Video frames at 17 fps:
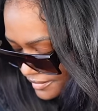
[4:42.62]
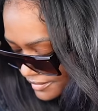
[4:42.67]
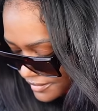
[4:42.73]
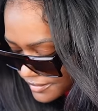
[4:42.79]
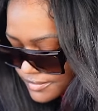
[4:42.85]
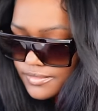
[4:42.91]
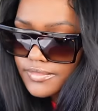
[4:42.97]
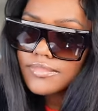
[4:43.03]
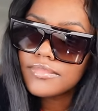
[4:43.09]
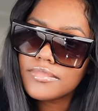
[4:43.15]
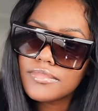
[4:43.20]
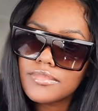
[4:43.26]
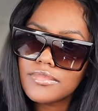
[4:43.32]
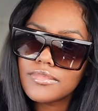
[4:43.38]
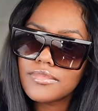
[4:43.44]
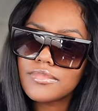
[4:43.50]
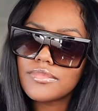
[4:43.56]

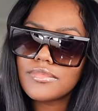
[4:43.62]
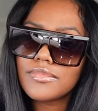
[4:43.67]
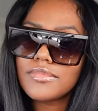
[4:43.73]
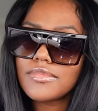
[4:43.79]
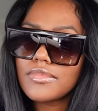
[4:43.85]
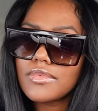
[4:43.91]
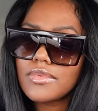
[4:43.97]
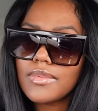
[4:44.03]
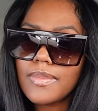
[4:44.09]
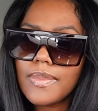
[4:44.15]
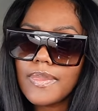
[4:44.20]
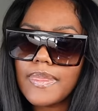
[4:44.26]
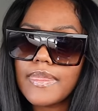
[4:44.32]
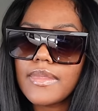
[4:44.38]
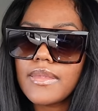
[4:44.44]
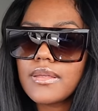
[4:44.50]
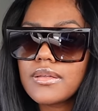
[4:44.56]

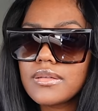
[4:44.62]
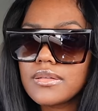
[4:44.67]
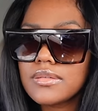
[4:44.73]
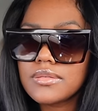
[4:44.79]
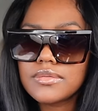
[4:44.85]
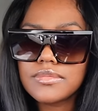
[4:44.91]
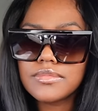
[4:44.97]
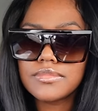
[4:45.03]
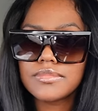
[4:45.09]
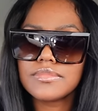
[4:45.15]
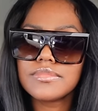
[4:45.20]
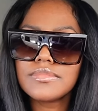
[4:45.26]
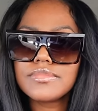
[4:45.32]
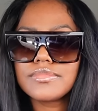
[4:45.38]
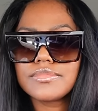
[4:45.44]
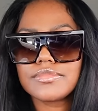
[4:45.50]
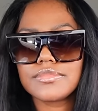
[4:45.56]

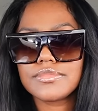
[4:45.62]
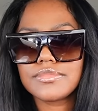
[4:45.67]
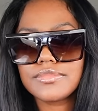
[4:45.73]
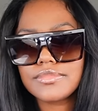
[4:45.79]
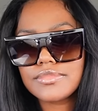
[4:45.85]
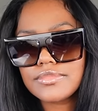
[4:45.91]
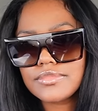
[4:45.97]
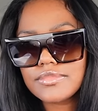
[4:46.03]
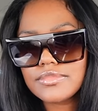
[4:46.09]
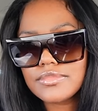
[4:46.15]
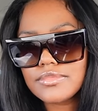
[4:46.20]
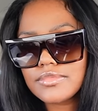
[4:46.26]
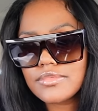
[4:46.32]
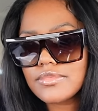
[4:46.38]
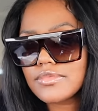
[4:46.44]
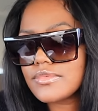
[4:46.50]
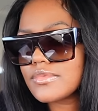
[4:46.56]

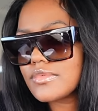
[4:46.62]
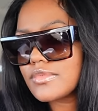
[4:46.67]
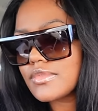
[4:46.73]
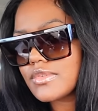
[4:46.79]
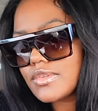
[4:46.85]
Nothing is said.